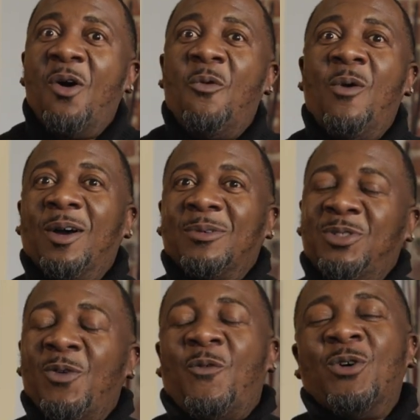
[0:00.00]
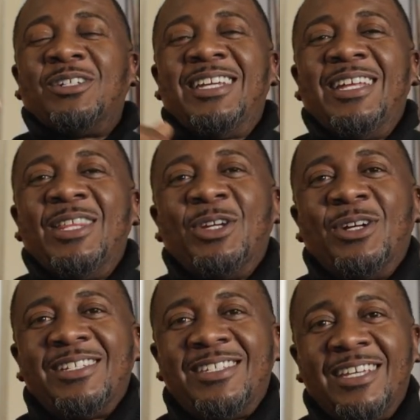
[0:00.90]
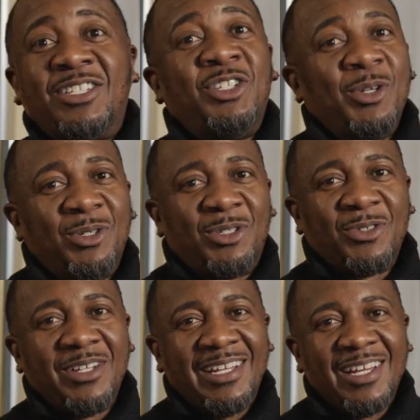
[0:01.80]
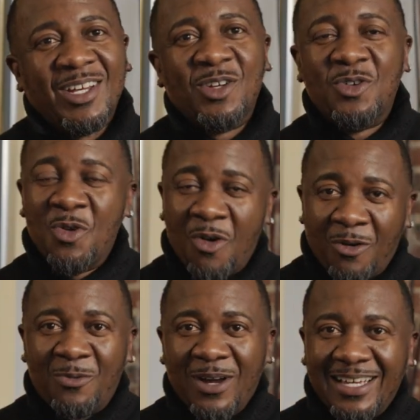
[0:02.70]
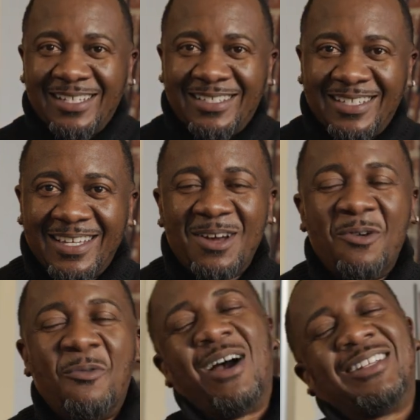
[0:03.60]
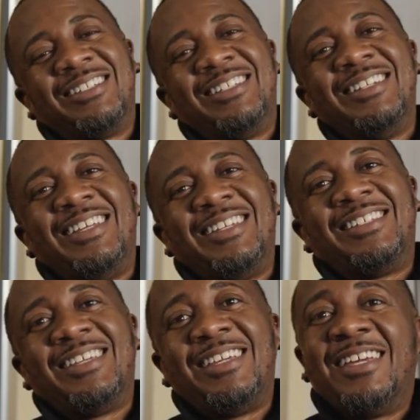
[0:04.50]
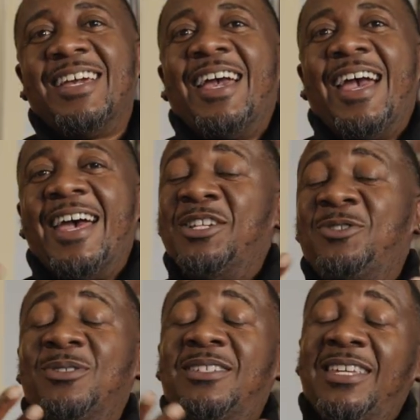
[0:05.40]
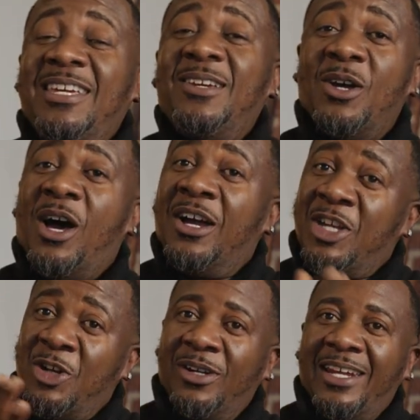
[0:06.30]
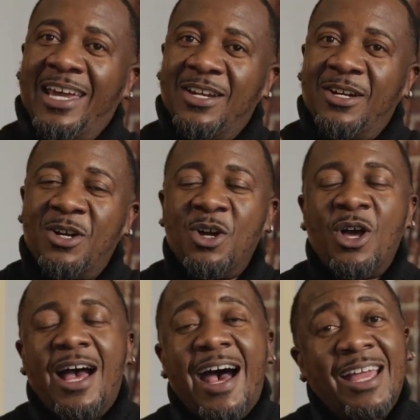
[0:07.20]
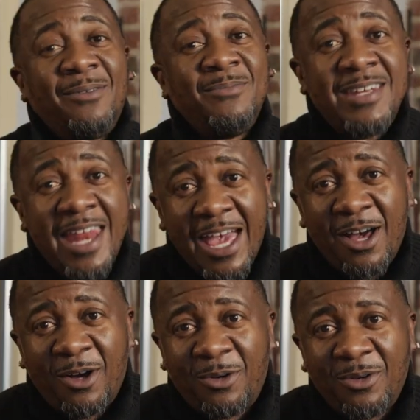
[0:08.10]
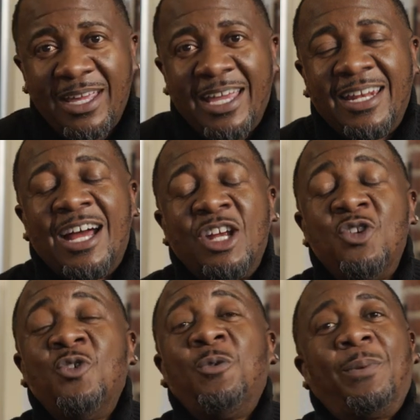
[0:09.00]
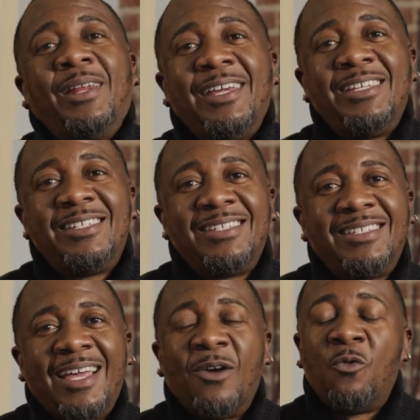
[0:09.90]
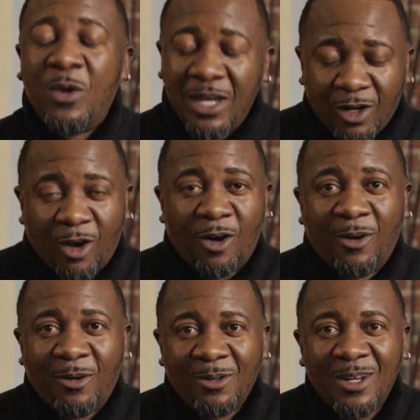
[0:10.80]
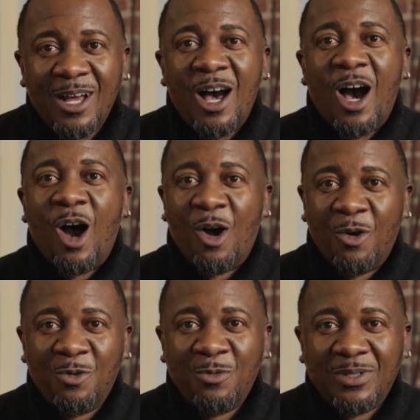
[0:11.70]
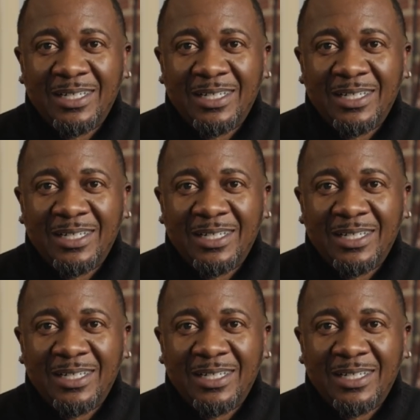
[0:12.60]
Welcome to 1436 U Street, Northwest, Washington, D.C. As you see, a year later, I am now in our new place that we call home.